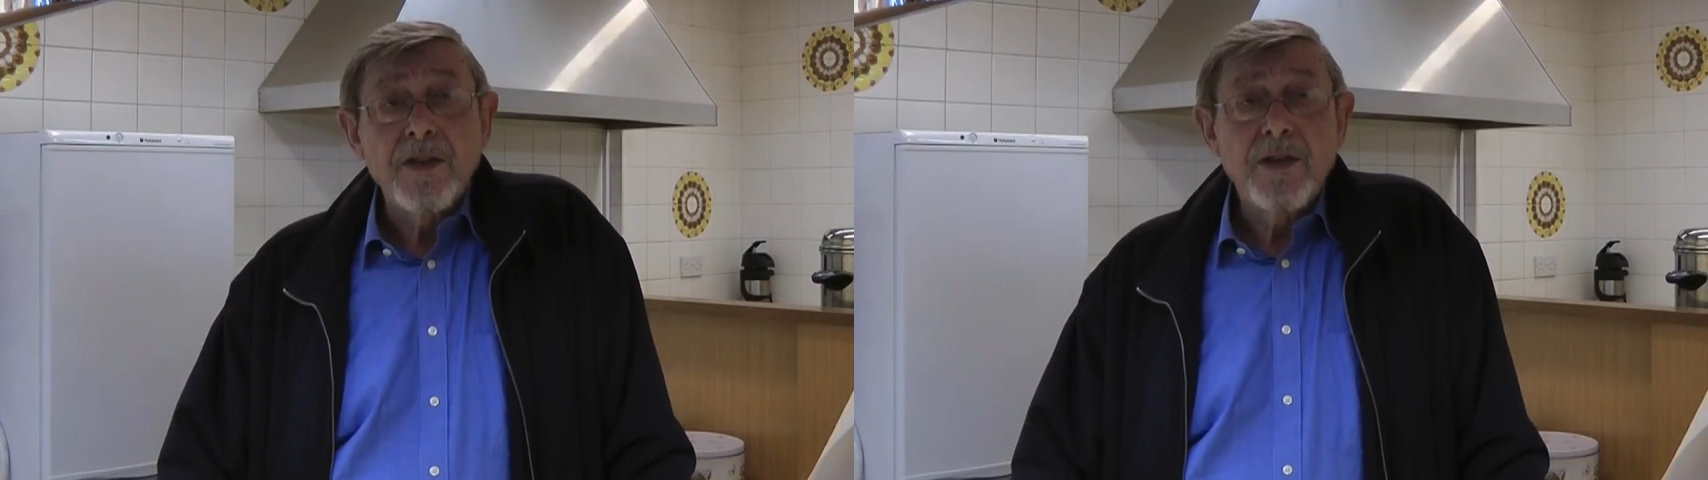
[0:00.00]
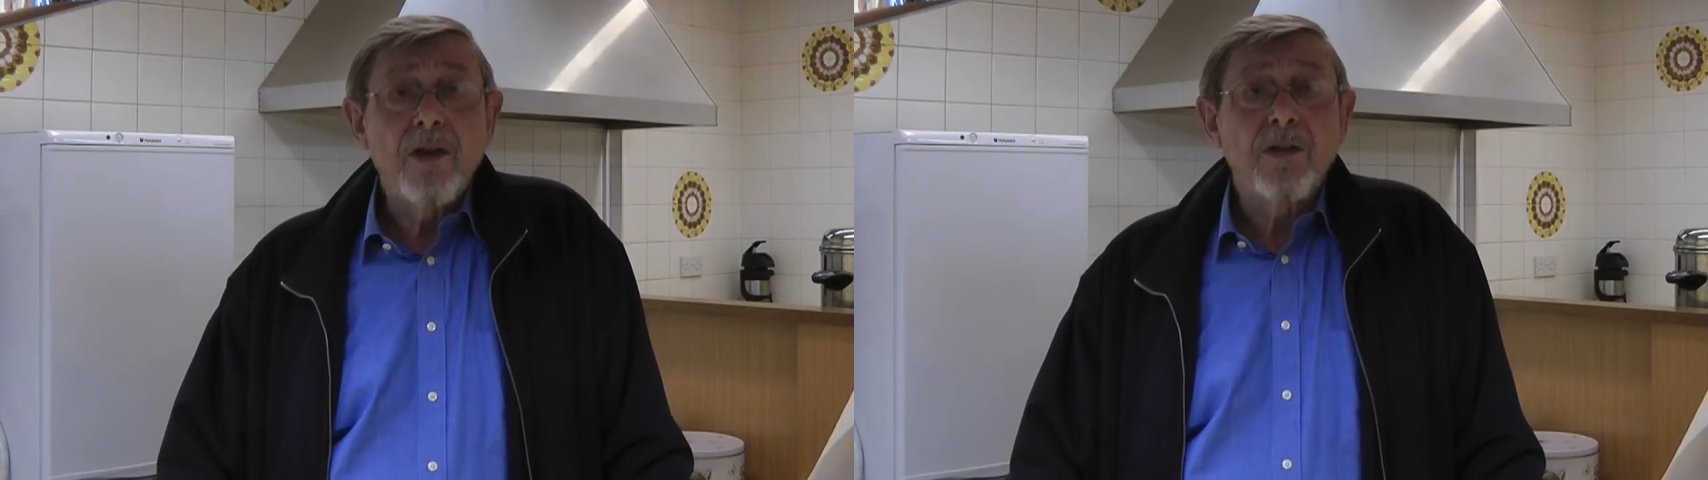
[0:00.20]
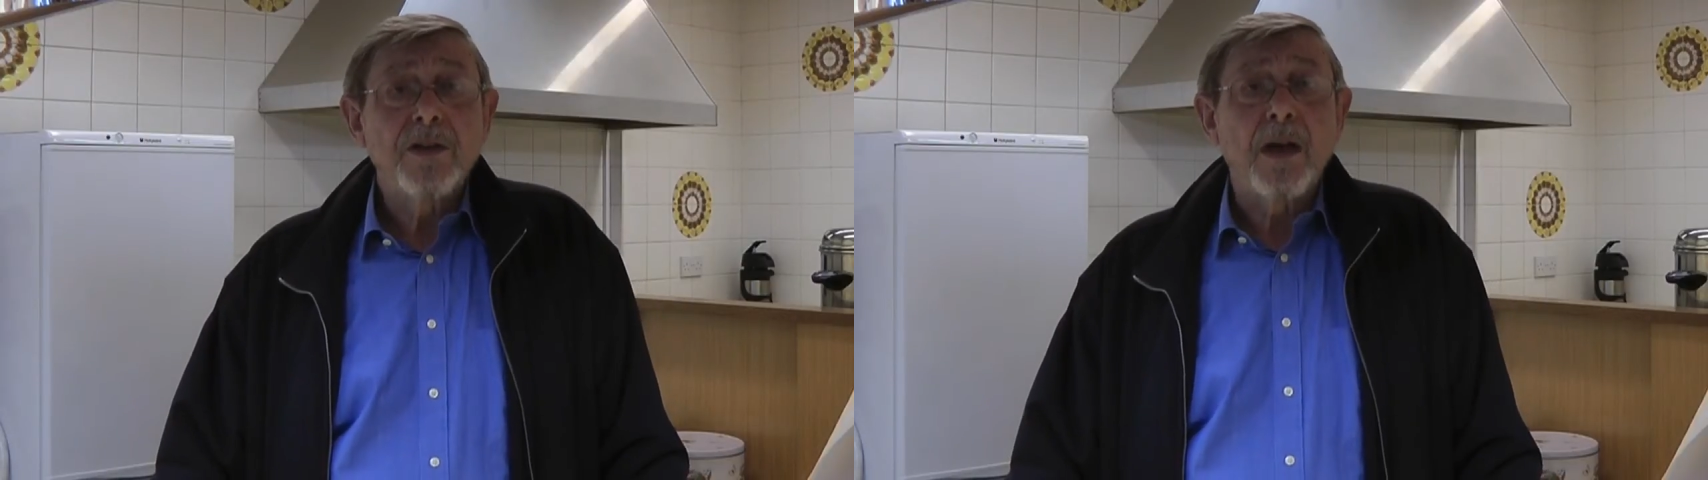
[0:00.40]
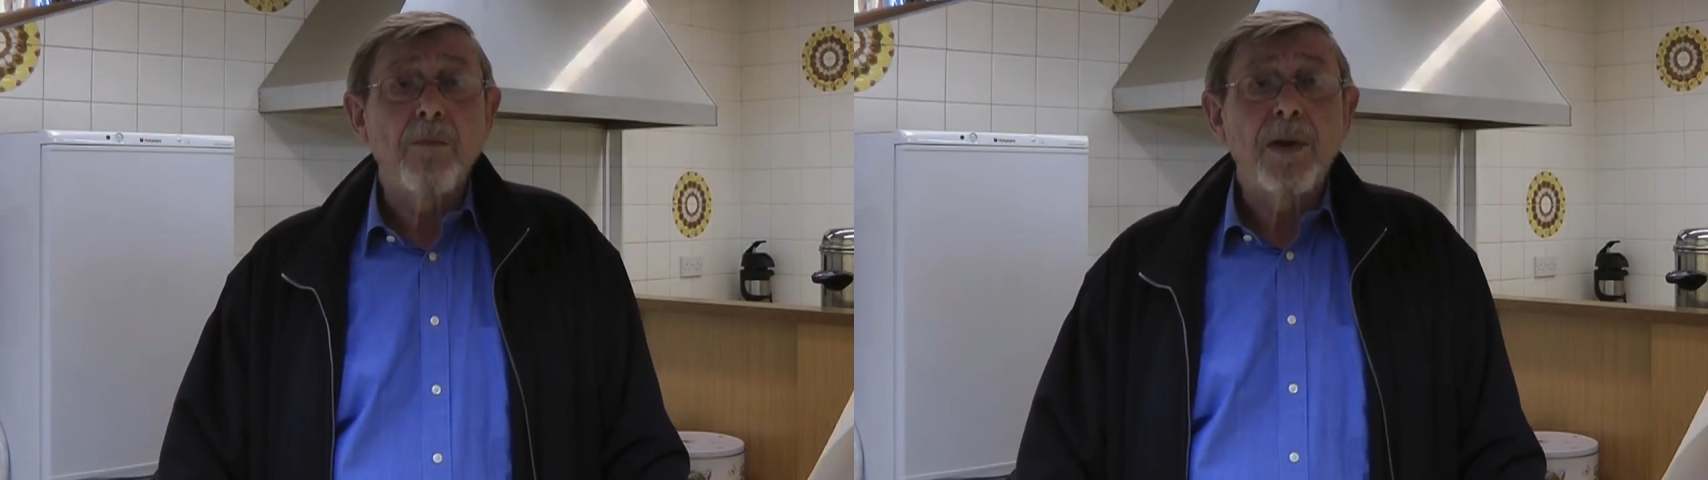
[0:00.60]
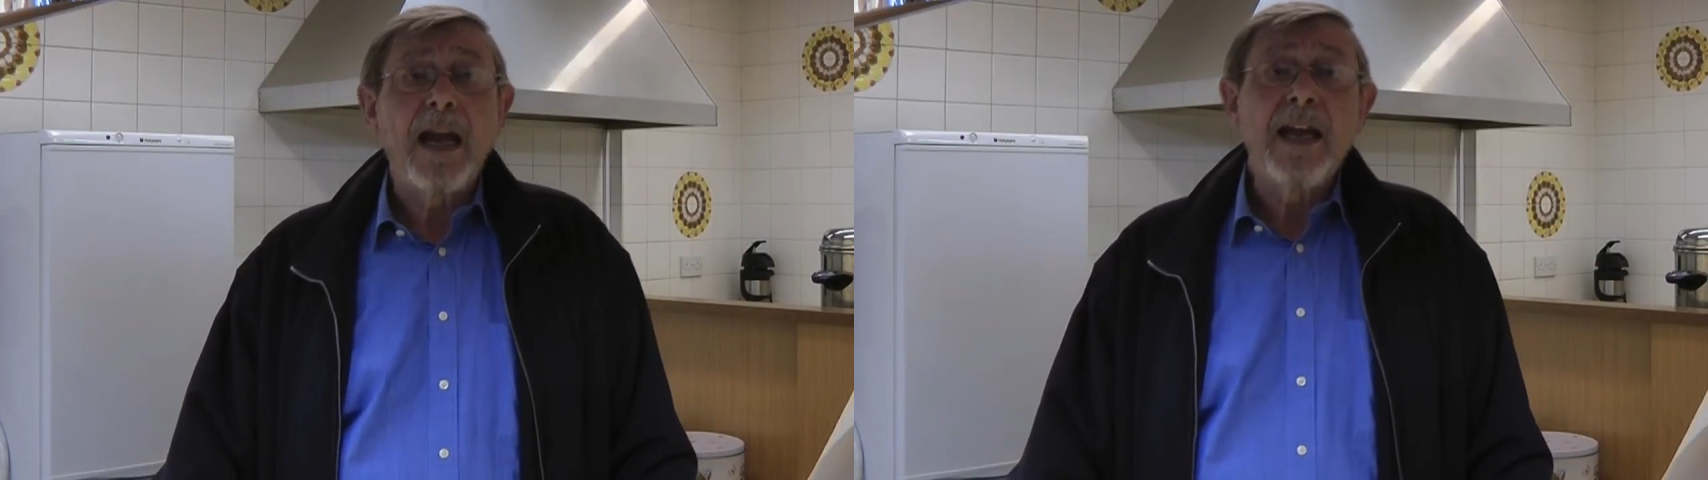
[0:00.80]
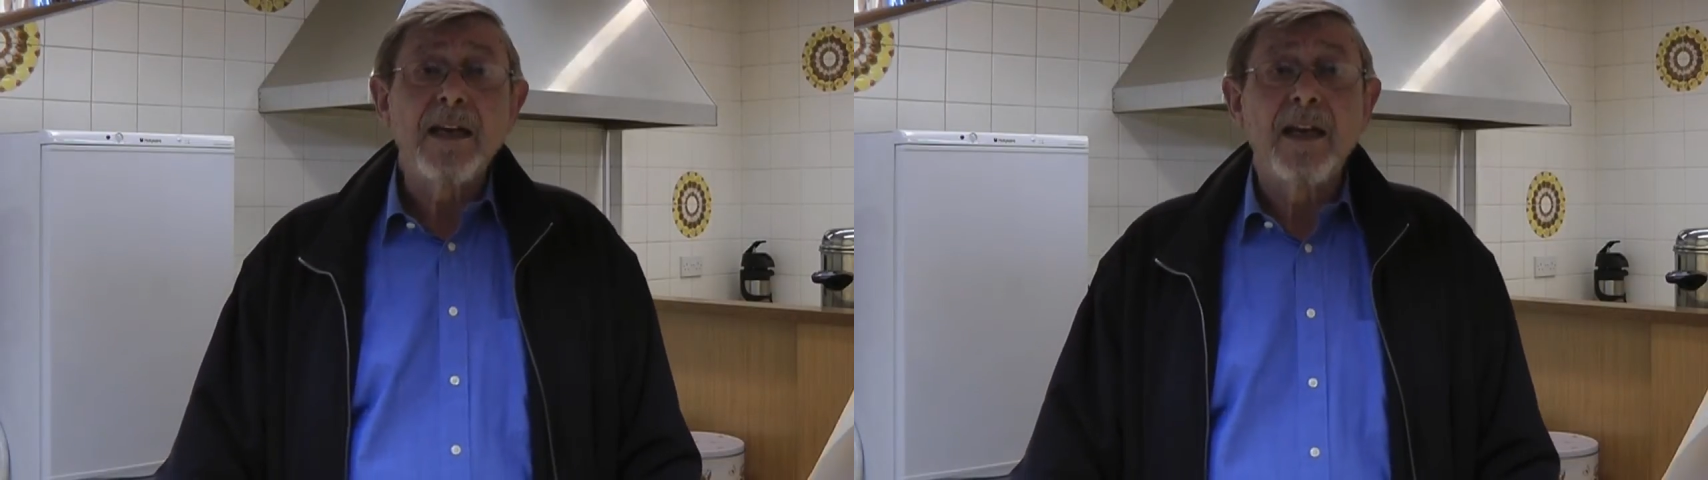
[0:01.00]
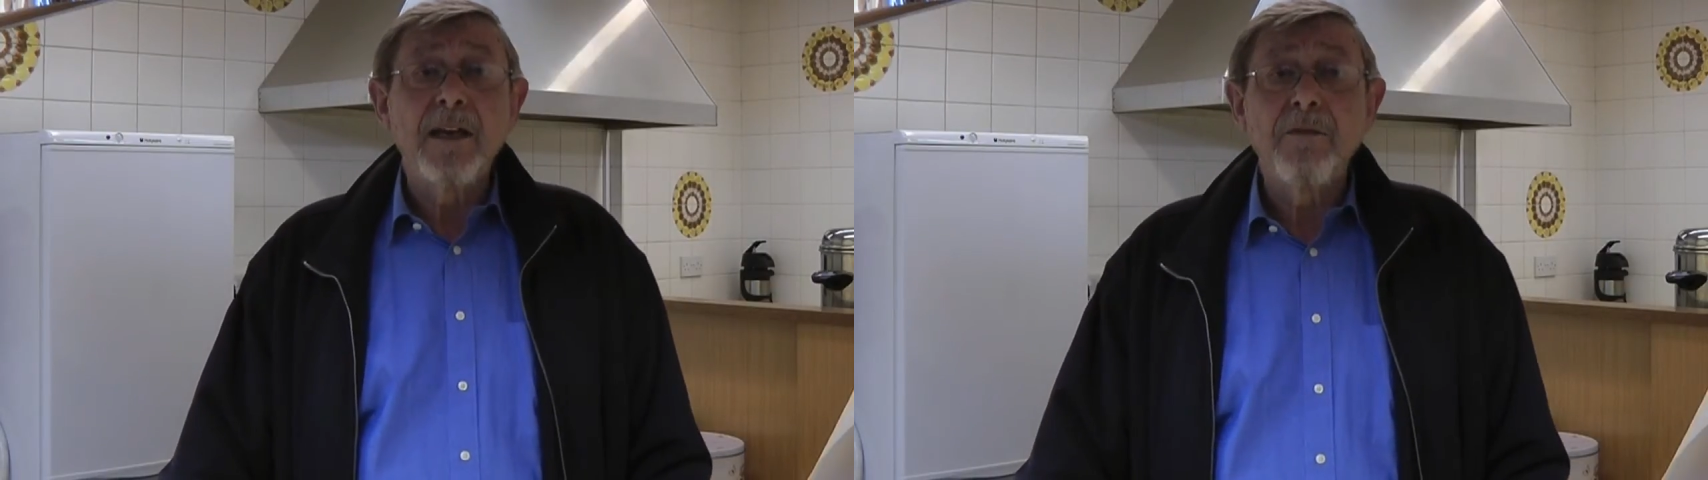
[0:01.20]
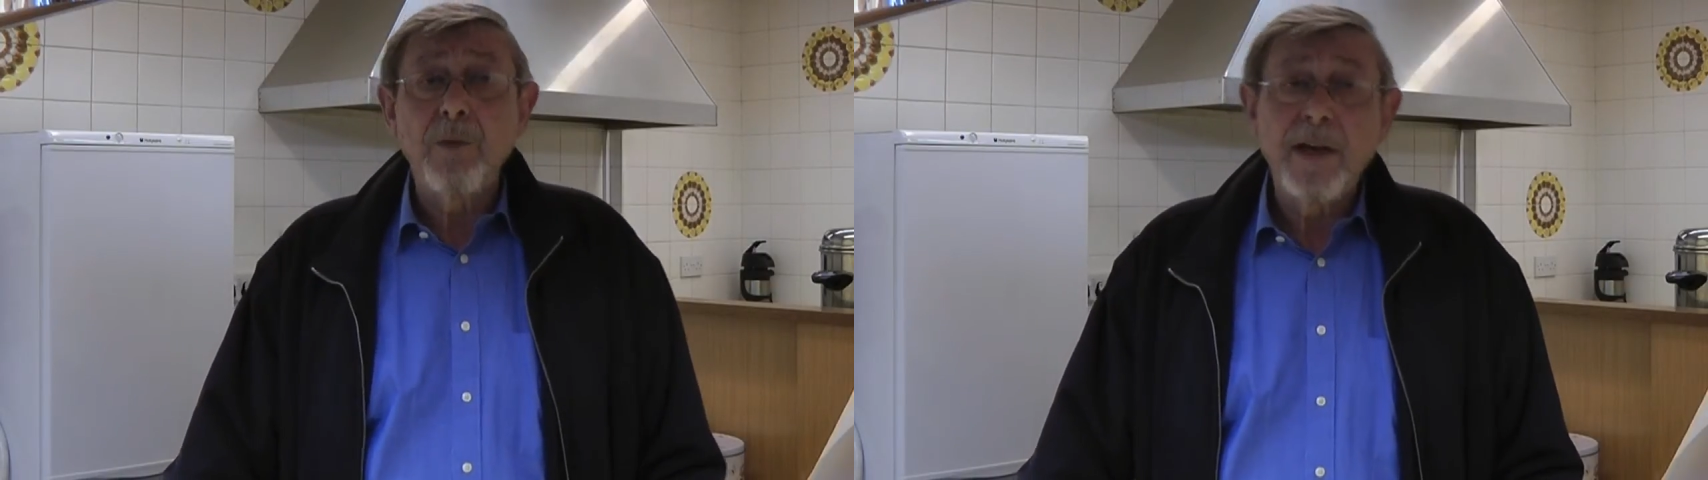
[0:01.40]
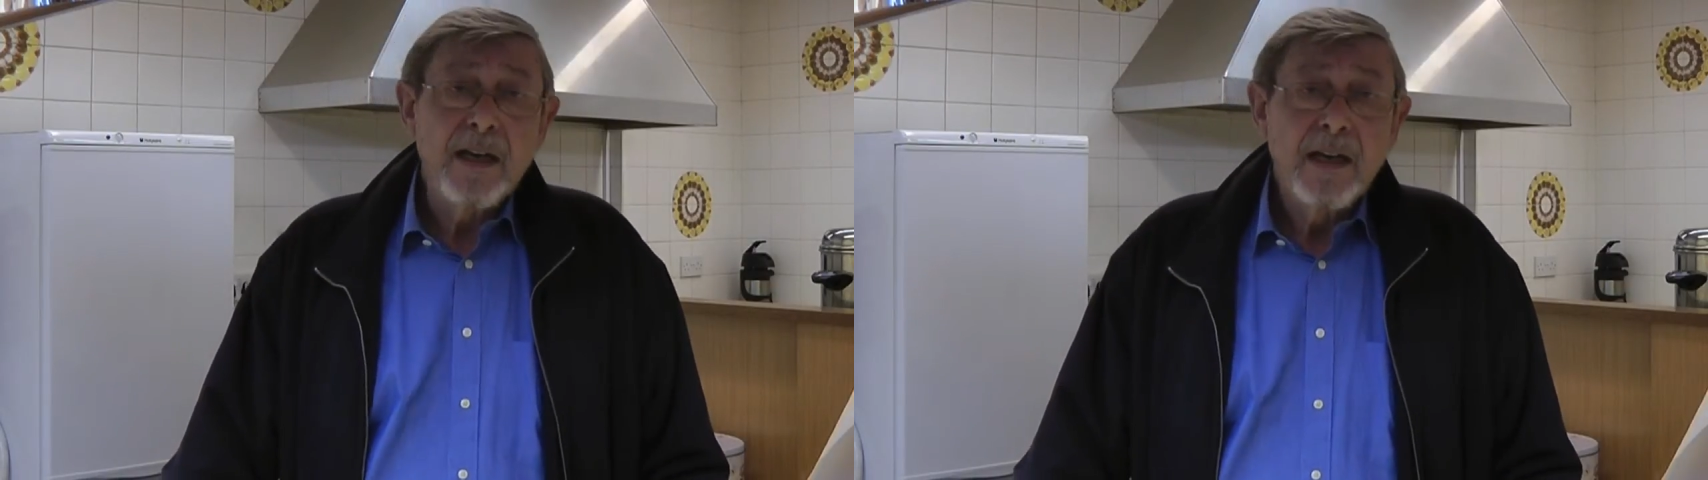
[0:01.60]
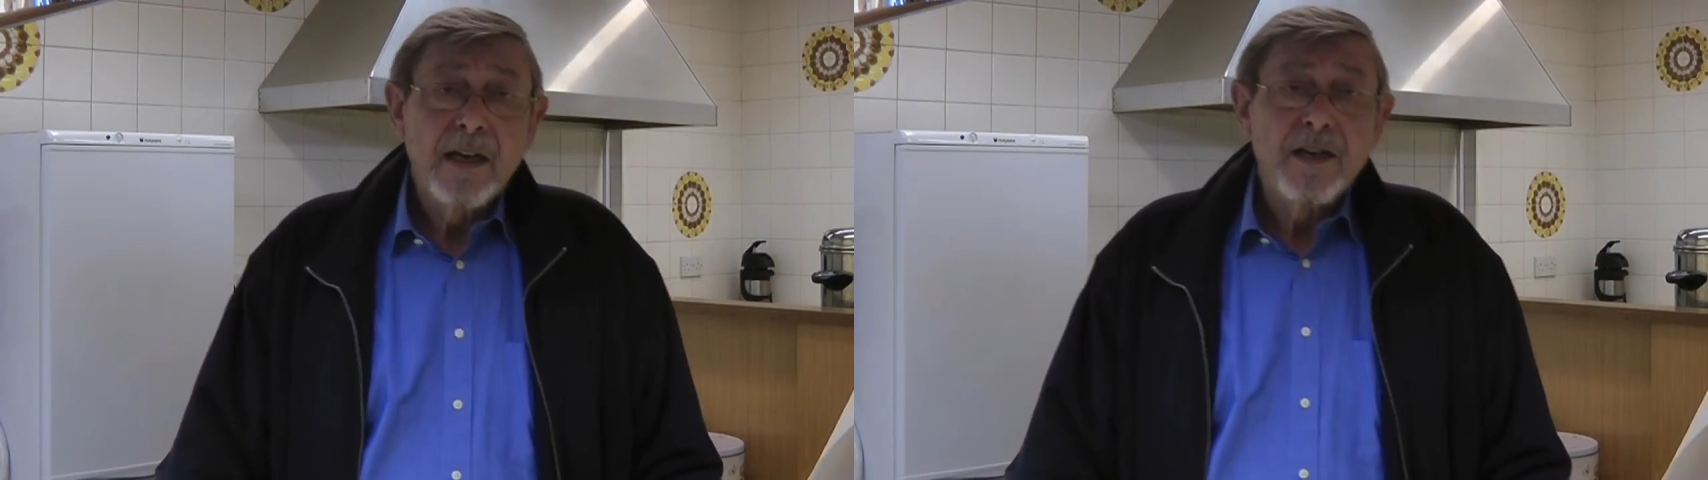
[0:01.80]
it's no good complaining if we